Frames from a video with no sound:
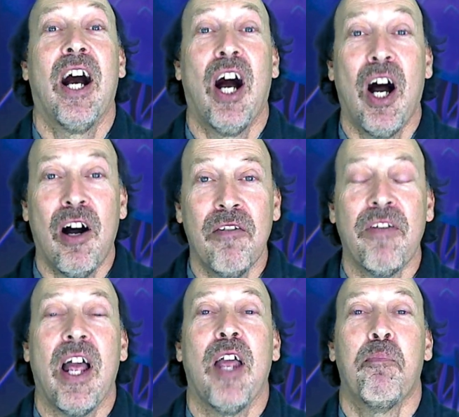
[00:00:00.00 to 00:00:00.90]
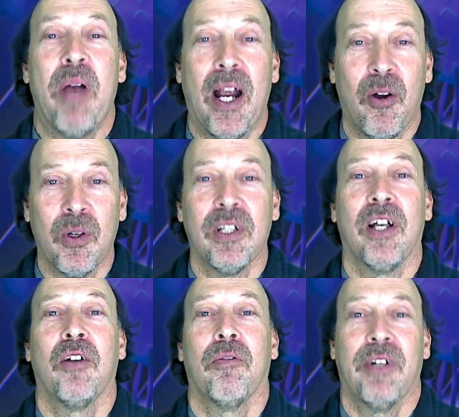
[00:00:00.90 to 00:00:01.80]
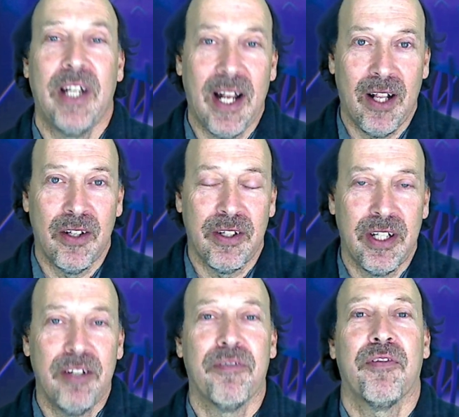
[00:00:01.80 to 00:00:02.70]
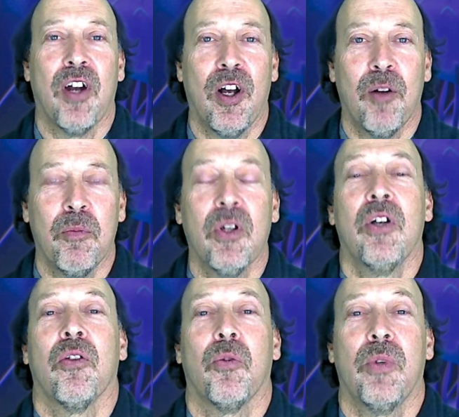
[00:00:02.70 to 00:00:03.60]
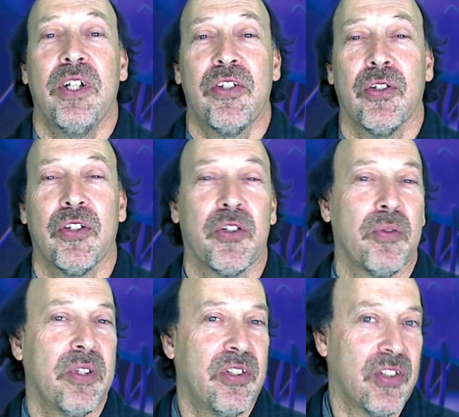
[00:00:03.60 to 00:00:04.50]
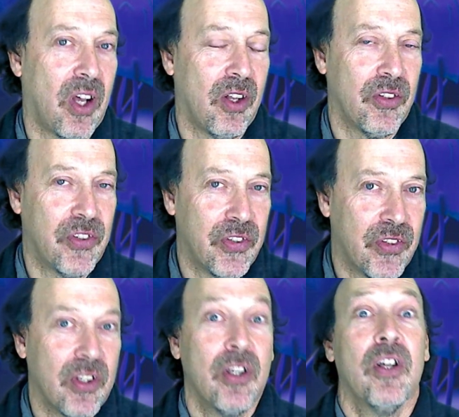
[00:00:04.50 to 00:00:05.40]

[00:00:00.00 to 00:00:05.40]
of a parallel reality from research results